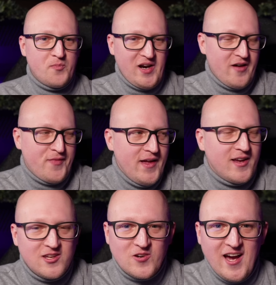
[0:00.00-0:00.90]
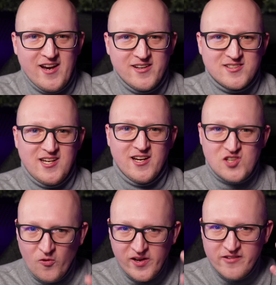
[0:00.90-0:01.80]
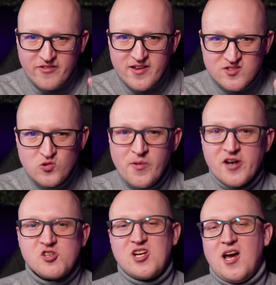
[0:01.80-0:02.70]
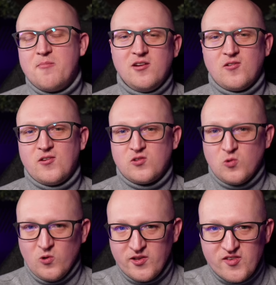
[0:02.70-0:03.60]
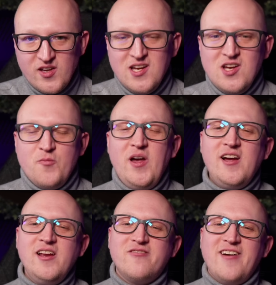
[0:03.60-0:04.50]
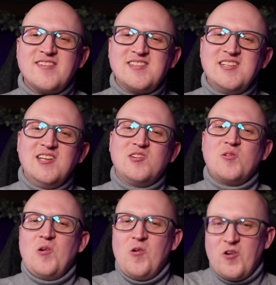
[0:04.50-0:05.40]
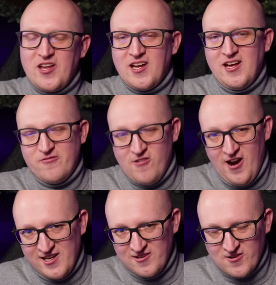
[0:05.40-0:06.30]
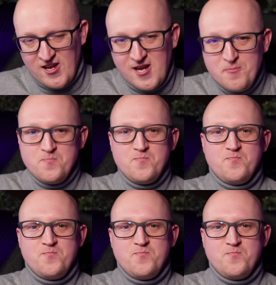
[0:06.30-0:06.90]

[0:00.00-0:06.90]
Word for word: Uh, but I think you get it, yeah? Don't invest too much time into the tools, better invest it into learning and writing, okay?